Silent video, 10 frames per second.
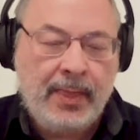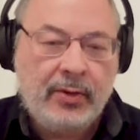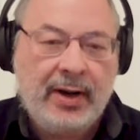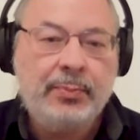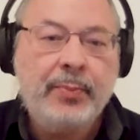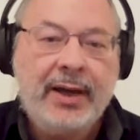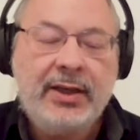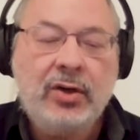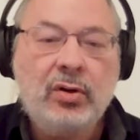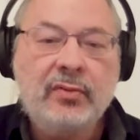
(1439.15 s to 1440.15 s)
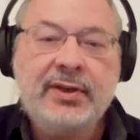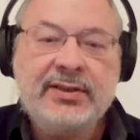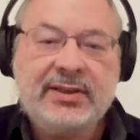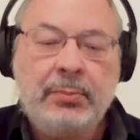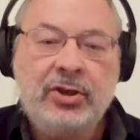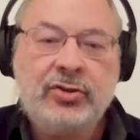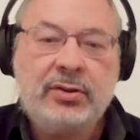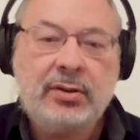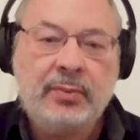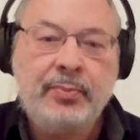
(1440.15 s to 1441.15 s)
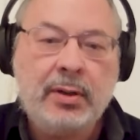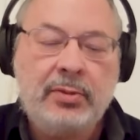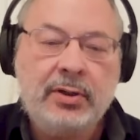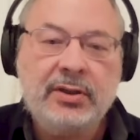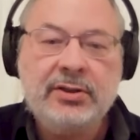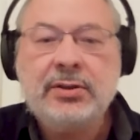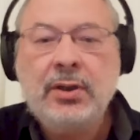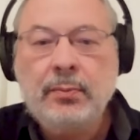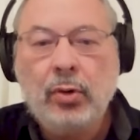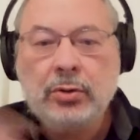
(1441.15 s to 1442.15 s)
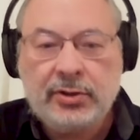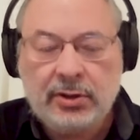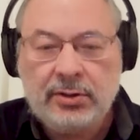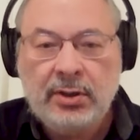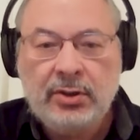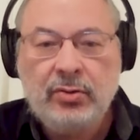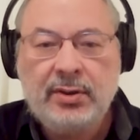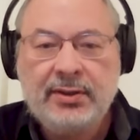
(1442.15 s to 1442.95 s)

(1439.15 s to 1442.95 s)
right, many of the established Republicans bolted to the